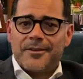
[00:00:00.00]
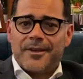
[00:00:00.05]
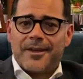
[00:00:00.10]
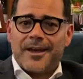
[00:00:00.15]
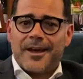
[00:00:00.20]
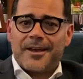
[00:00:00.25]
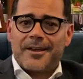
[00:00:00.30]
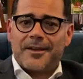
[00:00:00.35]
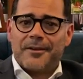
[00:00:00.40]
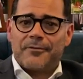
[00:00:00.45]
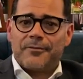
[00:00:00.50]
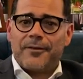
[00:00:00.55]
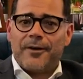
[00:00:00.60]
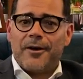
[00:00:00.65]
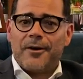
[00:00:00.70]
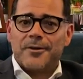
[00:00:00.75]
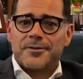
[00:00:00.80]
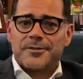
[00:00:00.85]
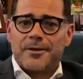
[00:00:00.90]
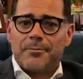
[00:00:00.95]
you can't get
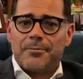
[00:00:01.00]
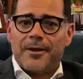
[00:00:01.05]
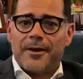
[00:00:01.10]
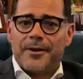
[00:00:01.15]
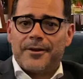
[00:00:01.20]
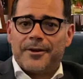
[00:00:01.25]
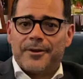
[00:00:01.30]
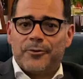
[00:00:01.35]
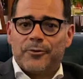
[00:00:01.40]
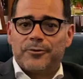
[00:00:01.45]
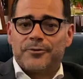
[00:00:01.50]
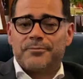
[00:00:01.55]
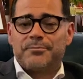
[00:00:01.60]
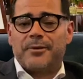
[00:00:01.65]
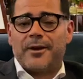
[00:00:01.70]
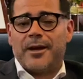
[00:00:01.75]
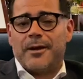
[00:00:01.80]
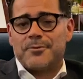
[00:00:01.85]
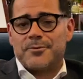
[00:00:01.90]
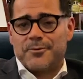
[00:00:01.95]
files uploaded or
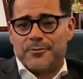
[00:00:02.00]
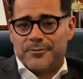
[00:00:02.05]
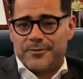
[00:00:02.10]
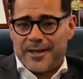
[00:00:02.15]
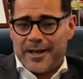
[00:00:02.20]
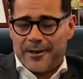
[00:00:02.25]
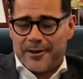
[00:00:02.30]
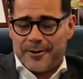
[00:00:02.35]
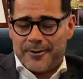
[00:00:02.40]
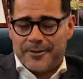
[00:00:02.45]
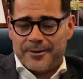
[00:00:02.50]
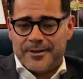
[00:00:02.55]
downloaded.